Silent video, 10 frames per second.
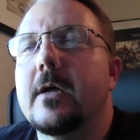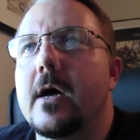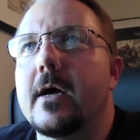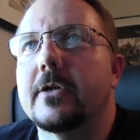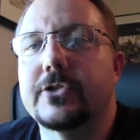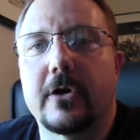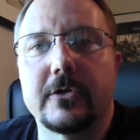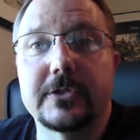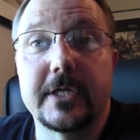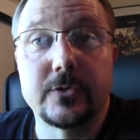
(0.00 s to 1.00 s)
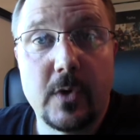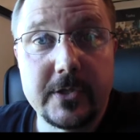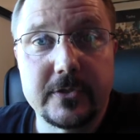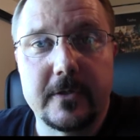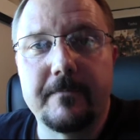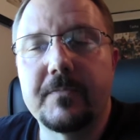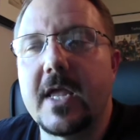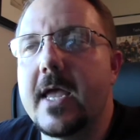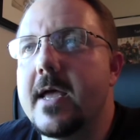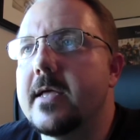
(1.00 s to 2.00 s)
Charles Taze Russell,
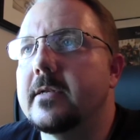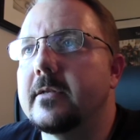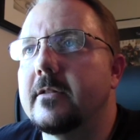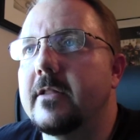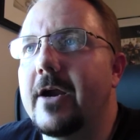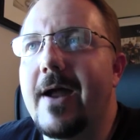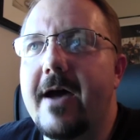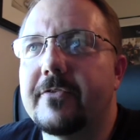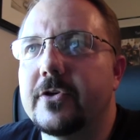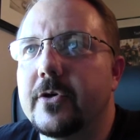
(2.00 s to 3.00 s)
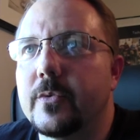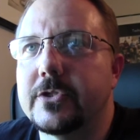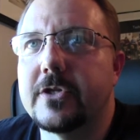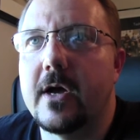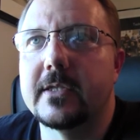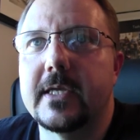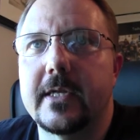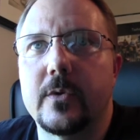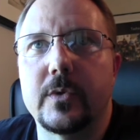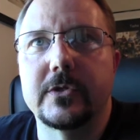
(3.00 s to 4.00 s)
and thereafter it was taught
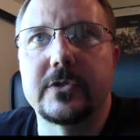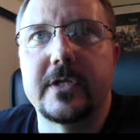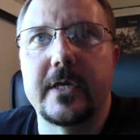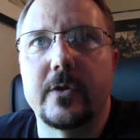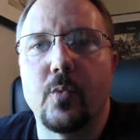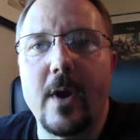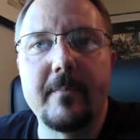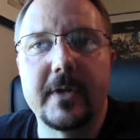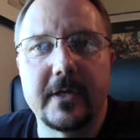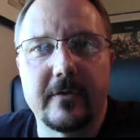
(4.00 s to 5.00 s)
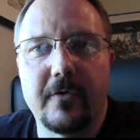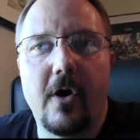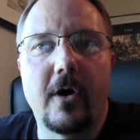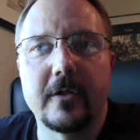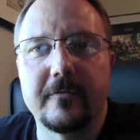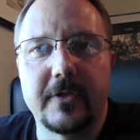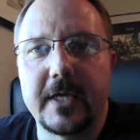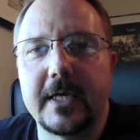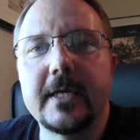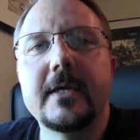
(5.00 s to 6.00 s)
that it was the remnant of all of
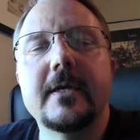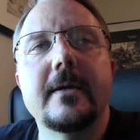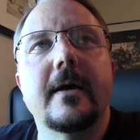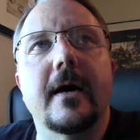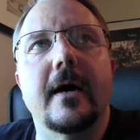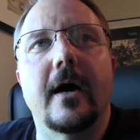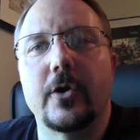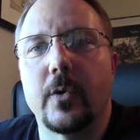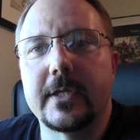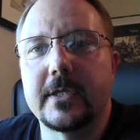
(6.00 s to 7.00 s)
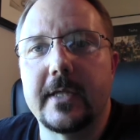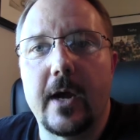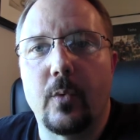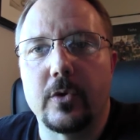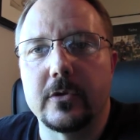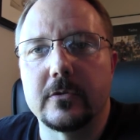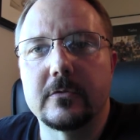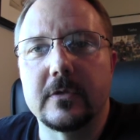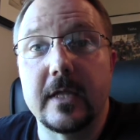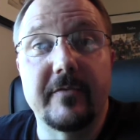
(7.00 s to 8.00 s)
the anointed that were
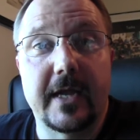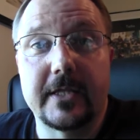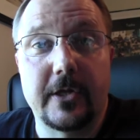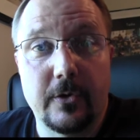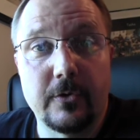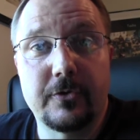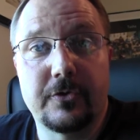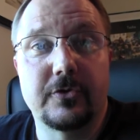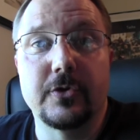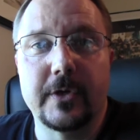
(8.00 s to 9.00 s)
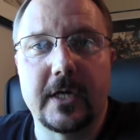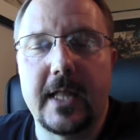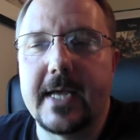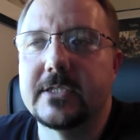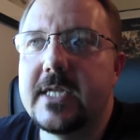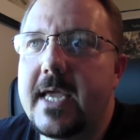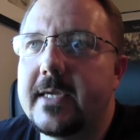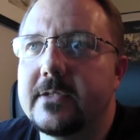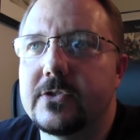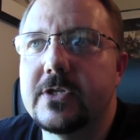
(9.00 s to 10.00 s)
living on the earth during the last
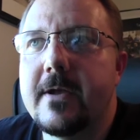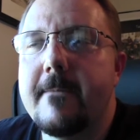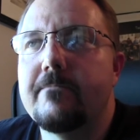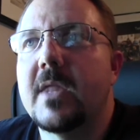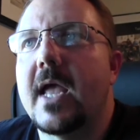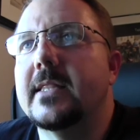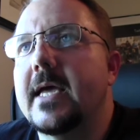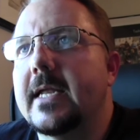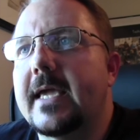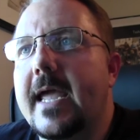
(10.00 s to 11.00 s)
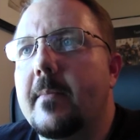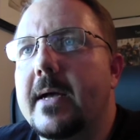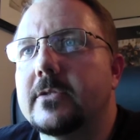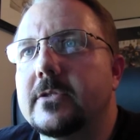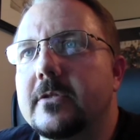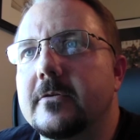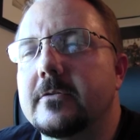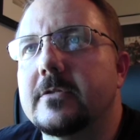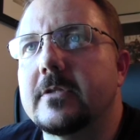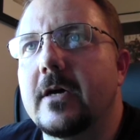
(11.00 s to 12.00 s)
days. And then it came out to
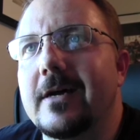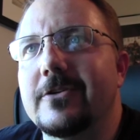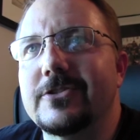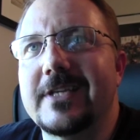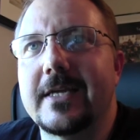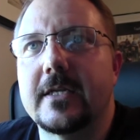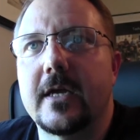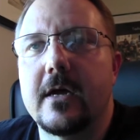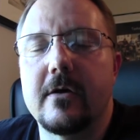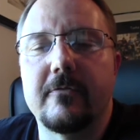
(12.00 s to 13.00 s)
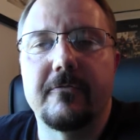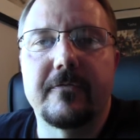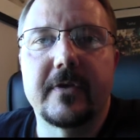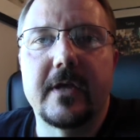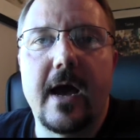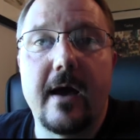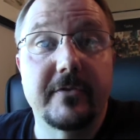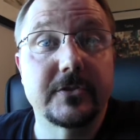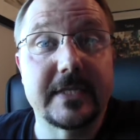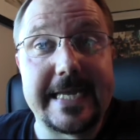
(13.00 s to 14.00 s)
the understanding of,
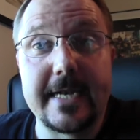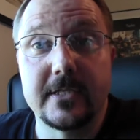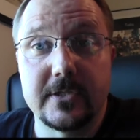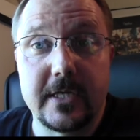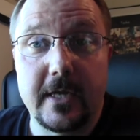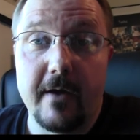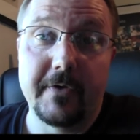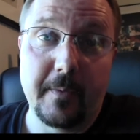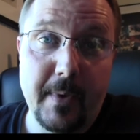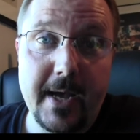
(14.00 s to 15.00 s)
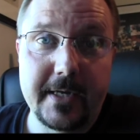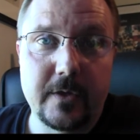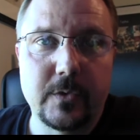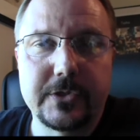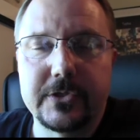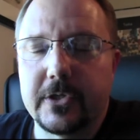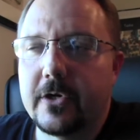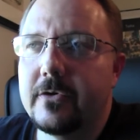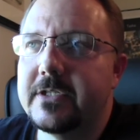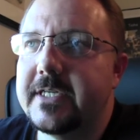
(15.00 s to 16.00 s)
obviously it is the governing body, which is a
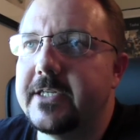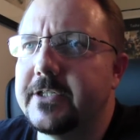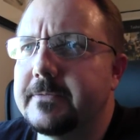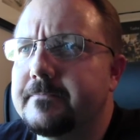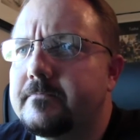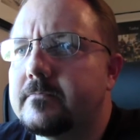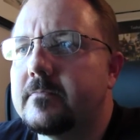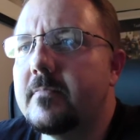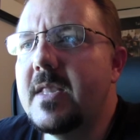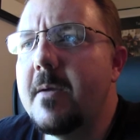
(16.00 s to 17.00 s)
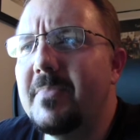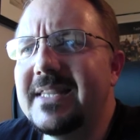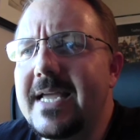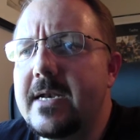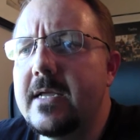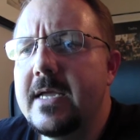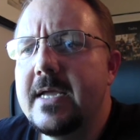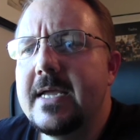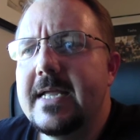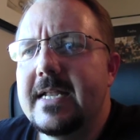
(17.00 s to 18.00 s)
current teaching, but then
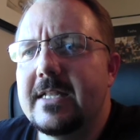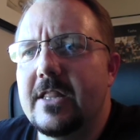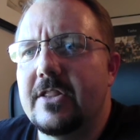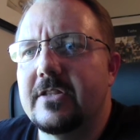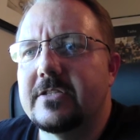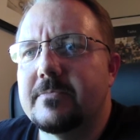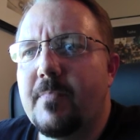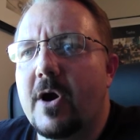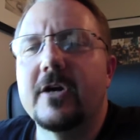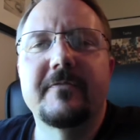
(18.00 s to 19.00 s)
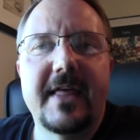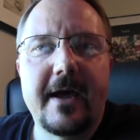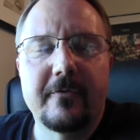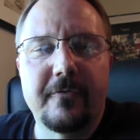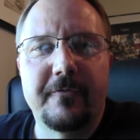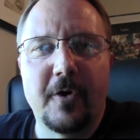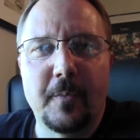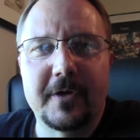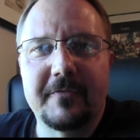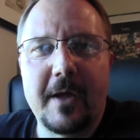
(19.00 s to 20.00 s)
part of that
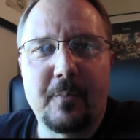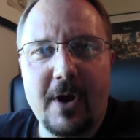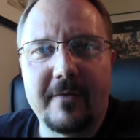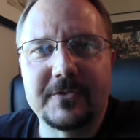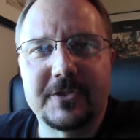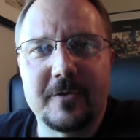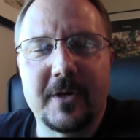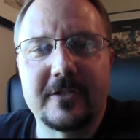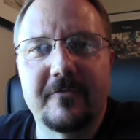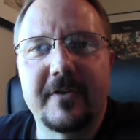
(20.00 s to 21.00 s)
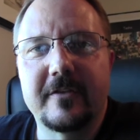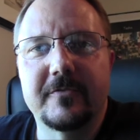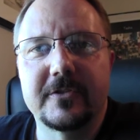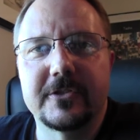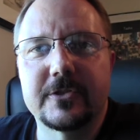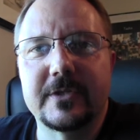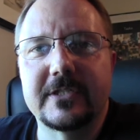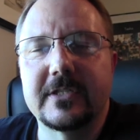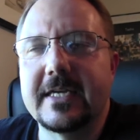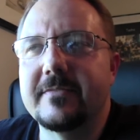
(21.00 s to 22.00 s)
fulfillment of that prophecy about the faithful and
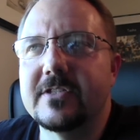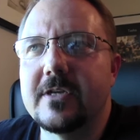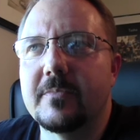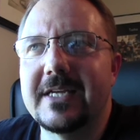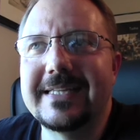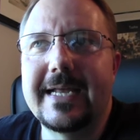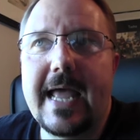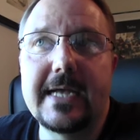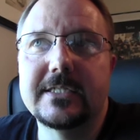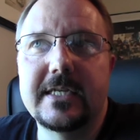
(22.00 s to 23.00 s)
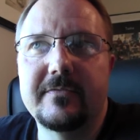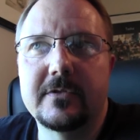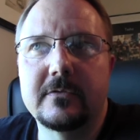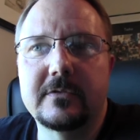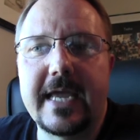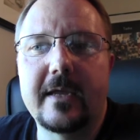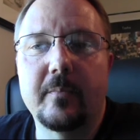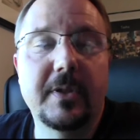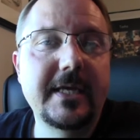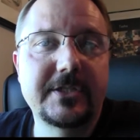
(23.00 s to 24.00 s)
discreet slave is something that hasn't even
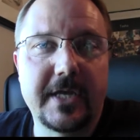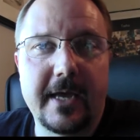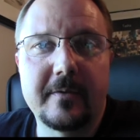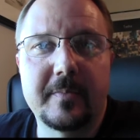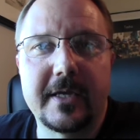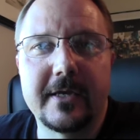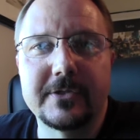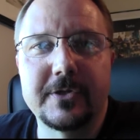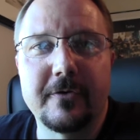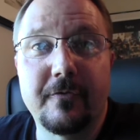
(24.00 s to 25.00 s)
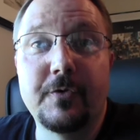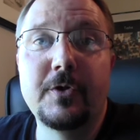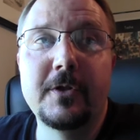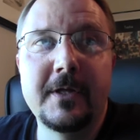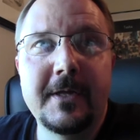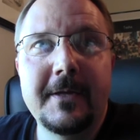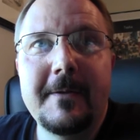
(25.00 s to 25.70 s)
taken place yet, because their full